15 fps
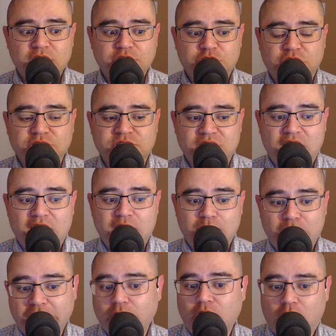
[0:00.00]
just a
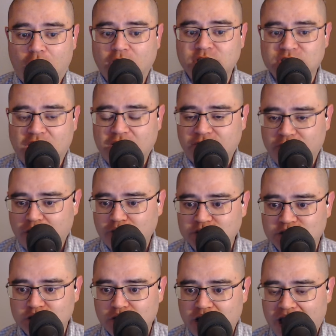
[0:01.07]
metal oxide
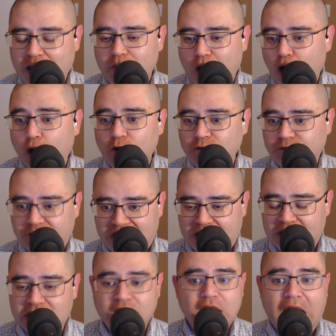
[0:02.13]
varistor, a
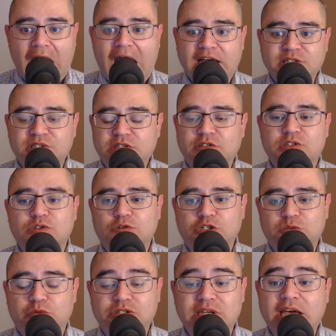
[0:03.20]
MOV, as its
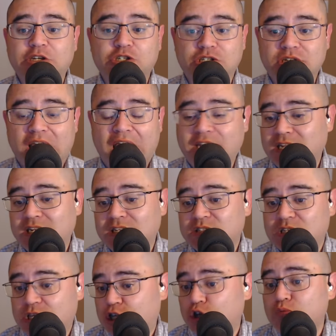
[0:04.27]
surge protection, and it
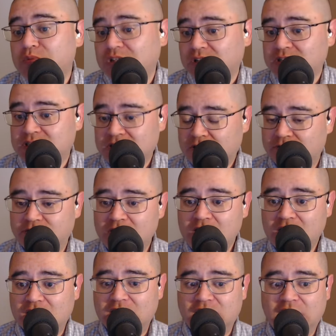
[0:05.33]
is cumulative.
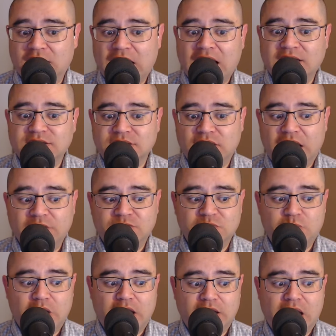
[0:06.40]
It, it has a
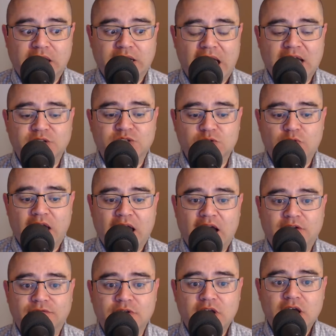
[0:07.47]
lifespan, and as you
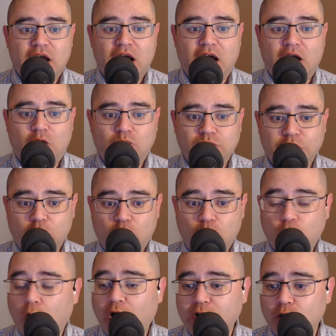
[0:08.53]
have, uh, you know,
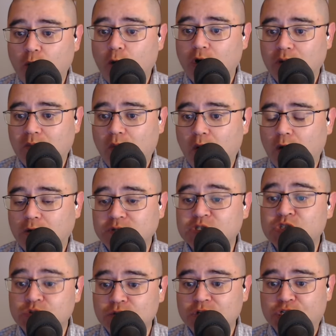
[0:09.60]
one or more
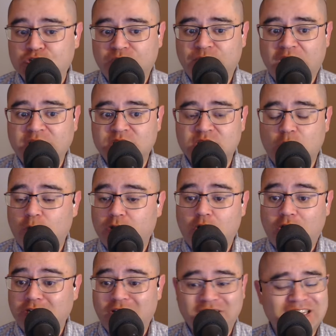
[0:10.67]
surge events going
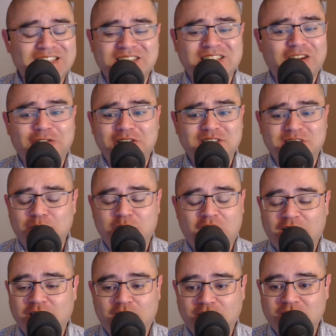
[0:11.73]
on, not necessarily some
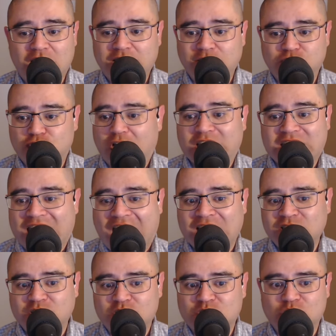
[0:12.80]
kind of kind of
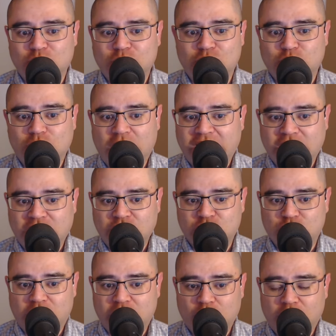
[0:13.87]
gigantic surge or lightning
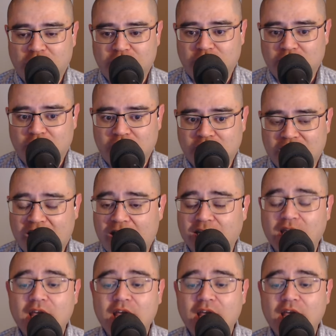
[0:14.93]
strike or anything like that,